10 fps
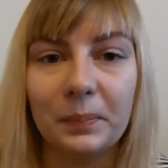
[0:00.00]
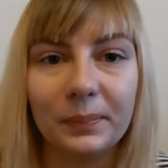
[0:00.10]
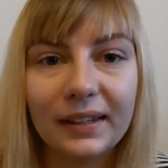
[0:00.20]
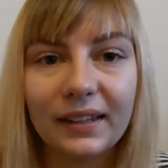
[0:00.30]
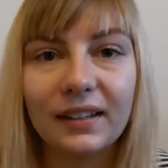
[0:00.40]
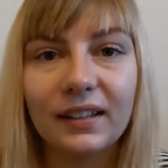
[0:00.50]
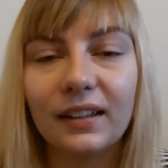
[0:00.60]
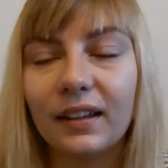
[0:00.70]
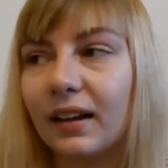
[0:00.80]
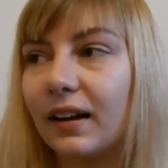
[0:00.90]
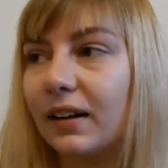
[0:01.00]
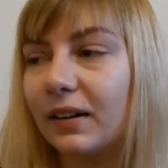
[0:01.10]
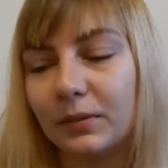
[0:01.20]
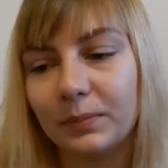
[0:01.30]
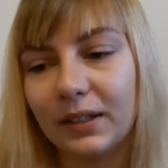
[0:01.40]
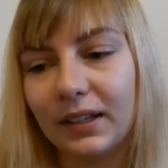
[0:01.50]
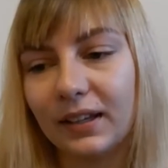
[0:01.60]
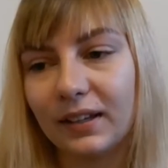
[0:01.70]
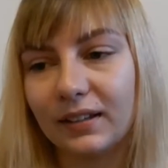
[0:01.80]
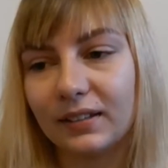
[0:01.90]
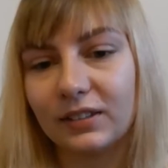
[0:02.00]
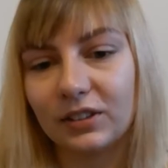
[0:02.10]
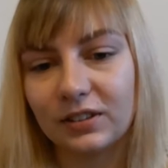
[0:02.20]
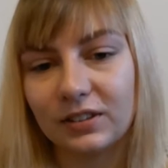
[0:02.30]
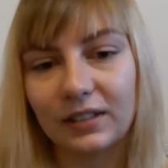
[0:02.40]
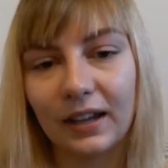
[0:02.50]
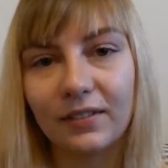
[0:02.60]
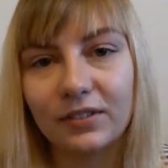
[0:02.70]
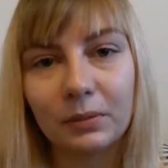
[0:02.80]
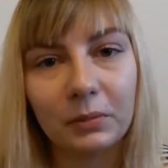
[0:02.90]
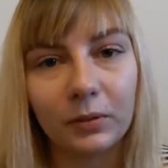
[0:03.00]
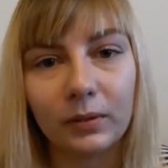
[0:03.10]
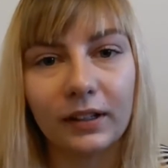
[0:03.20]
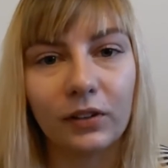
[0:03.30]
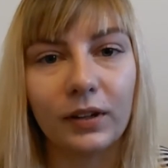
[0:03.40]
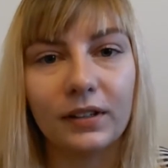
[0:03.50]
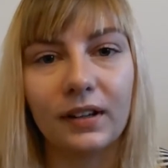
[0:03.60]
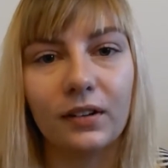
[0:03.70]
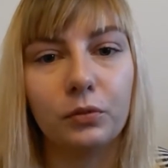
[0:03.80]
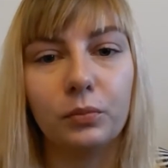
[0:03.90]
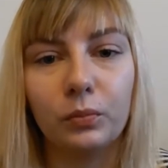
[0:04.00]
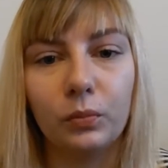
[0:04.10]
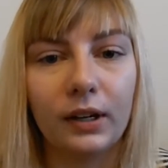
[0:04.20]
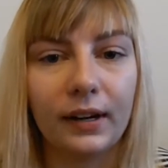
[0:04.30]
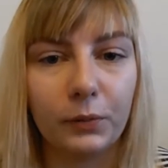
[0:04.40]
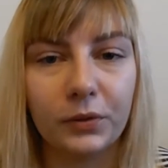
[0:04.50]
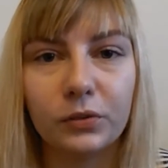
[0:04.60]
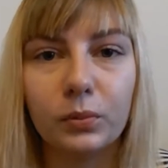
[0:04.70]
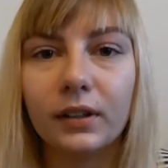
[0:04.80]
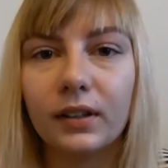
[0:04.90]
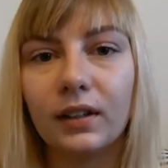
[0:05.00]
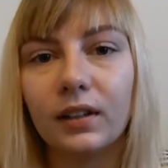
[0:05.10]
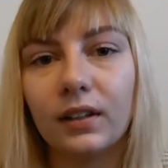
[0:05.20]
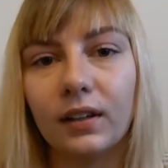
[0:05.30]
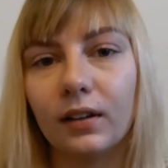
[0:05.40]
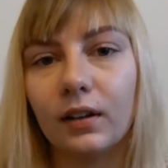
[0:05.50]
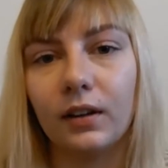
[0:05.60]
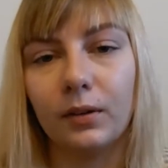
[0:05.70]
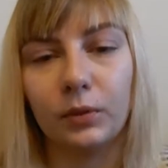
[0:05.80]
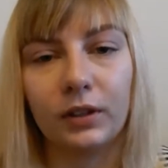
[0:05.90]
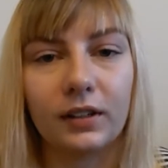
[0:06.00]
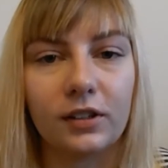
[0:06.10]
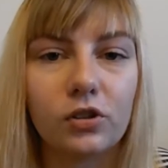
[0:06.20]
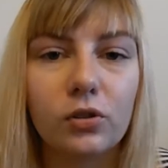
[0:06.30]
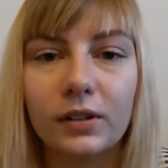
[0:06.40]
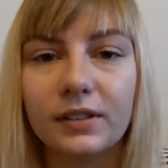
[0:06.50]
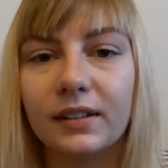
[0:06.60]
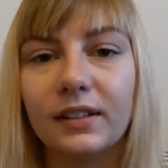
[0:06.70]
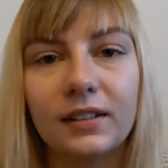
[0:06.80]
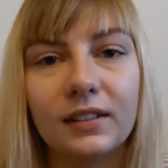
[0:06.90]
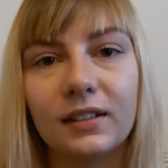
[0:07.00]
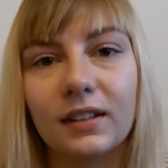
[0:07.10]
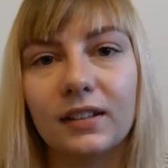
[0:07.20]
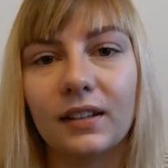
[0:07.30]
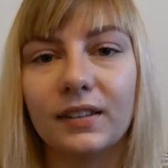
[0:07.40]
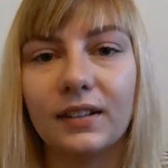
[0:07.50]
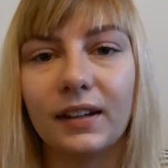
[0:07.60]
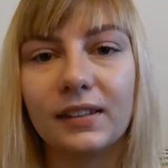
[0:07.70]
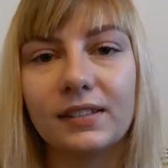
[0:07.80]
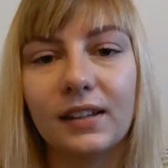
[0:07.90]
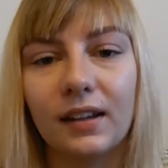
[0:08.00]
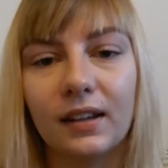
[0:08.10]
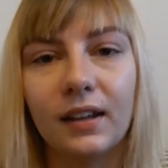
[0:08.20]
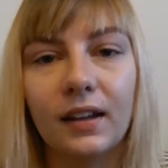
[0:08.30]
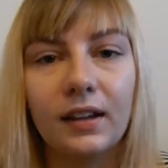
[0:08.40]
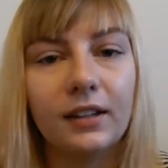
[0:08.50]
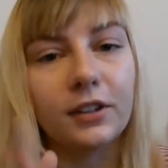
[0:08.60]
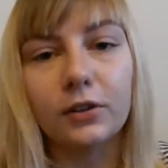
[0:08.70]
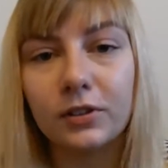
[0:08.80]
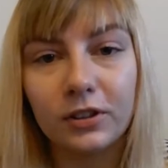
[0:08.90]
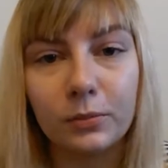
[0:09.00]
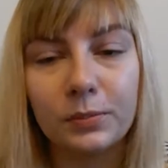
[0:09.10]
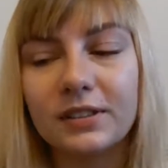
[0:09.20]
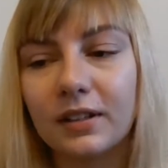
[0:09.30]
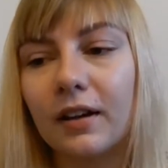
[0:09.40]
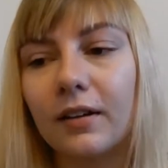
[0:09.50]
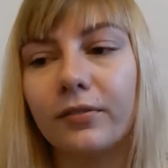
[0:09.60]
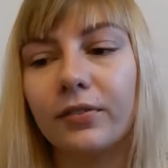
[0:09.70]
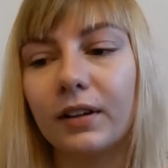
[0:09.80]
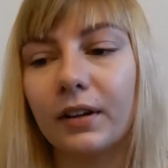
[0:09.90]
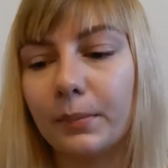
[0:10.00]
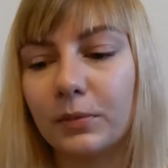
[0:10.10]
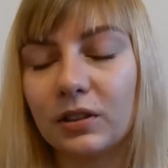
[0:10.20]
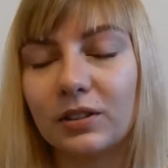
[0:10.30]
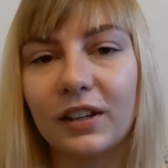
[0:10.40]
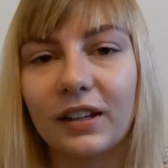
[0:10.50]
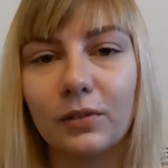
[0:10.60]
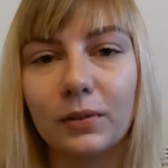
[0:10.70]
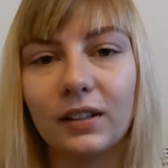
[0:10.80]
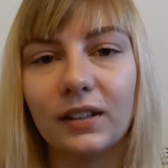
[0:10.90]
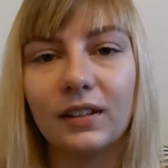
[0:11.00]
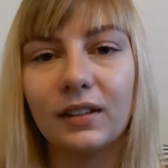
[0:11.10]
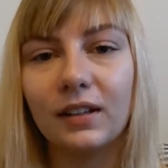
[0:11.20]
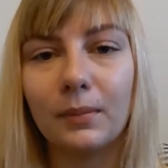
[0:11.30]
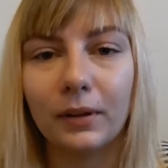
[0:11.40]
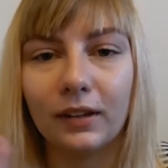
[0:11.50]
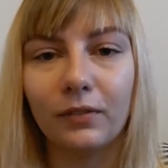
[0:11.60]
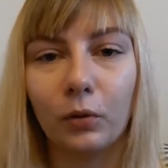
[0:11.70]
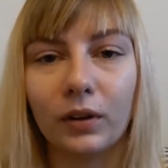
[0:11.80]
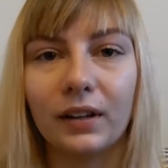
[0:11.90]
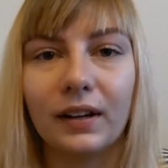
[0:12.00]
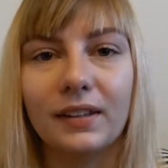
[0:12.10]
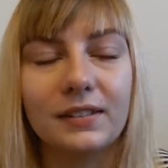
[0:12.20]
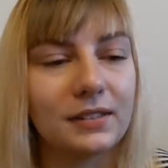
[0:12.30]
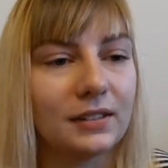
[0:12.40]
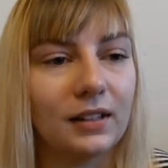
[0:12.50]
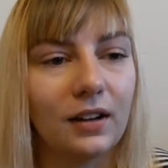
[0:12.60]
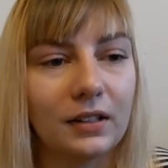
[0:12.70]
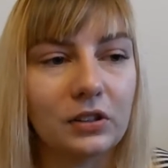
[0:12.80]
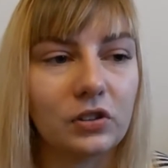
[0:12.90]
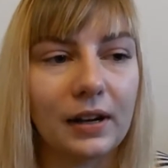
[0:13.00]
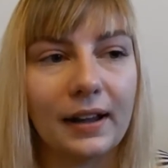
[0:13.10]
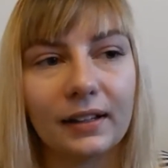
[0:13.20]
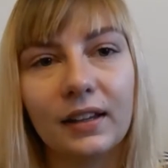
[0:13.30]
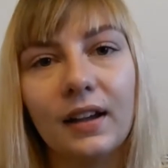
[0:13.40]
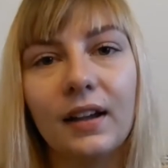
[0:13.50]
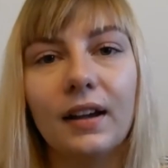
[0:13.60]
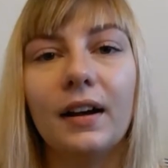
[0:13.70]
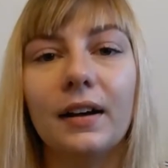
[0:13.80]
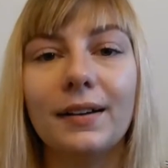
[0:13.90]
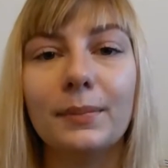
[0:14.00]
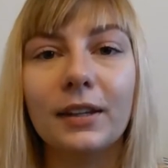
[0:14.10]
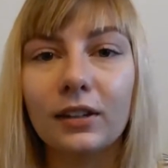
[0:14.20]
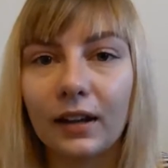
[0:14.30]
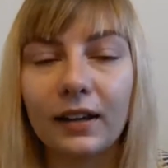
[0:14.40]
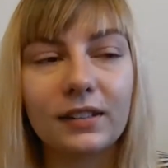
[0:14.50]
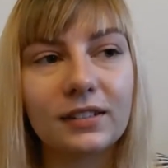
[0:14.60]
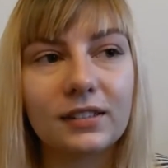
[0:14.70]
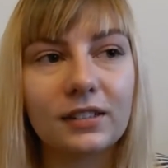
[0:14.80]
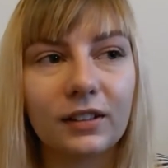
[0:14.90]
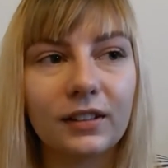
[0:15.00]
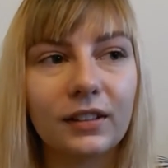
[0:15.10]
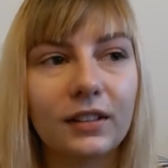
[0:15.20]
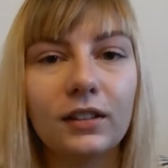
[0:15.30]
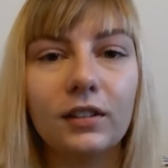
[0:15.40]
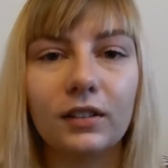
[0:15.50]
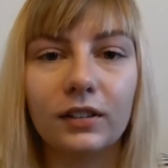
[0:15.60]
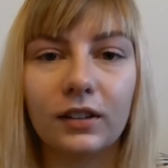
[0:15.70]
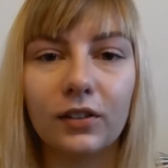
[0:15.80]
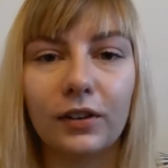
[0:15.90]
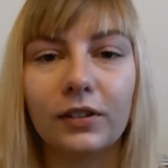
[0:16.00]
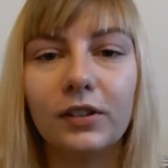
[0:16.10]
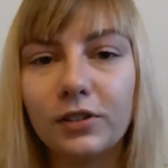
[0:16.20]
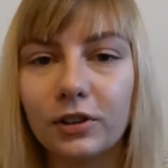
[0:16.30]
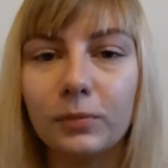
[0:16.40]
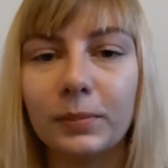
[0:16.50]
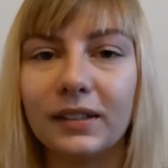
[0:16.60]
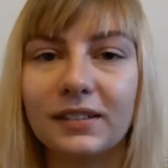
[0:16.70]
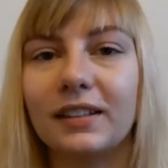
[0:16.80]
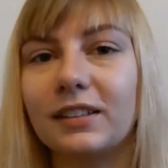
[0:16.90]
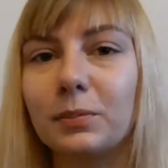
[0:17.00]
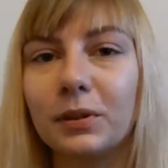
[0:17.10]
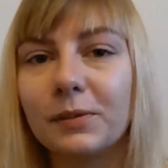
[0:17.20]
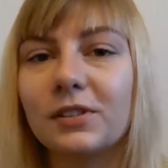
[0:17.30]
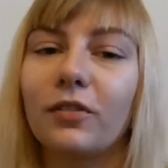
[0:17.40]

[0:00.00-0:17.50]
planning and just have somewhere where I could write down when I was working, what kind of chores I needed to get done the next day, YouTube stuff, just so I could really get my life organized and on track. And I started looking around YouTube because that's pretty much the